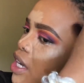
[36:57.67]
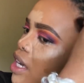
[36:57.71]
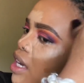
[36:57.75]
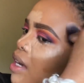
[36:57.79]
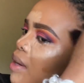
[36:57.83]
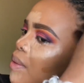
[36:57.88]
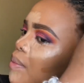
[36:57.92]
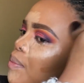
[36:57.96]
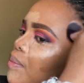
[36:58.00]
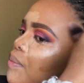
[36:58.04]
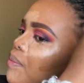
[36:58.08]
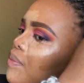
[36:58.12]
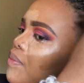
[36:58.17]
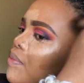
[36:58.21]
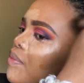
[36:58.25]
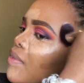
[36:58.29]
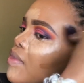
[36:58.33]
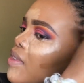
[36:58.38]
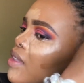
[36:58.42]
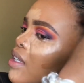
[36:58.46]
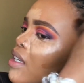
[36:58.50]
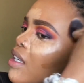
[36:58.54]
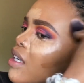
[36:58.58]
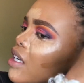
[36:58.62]
Kim.
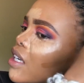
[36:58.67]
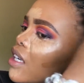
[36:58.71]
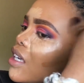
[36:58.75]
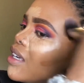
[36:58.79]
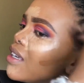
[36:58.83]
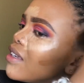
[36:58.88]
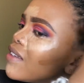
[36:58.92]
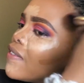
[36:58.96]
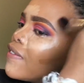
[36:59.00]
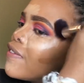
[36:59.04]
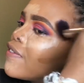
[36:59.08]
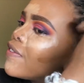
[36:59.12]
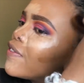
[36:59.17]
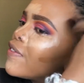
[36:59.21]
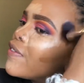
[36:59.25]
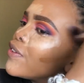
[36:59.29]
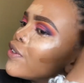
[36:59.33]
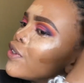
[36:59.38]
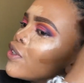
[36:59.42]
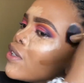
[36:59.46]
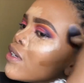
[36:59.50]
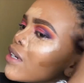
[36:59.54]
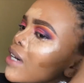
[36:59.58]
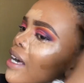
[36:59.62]
If
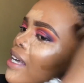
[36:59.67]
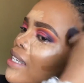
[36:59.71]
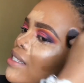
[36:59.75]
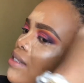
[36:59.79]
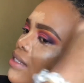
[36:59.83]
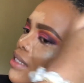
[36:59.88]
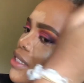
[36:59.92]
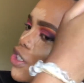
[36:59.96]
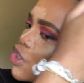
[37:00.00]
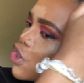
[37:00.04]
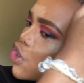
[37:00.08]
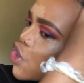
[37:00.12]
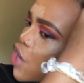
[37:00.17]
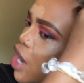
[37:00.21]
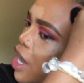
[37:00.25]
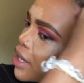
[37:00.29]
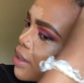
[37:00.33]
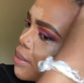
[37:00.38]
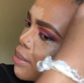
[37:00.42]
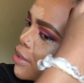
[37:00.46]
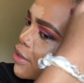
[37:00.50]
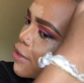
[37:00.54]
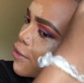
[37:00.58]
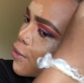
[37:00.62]
you guys wanna drag
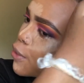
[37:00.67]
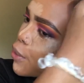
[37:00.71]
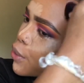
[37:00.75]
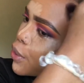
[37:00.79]
me for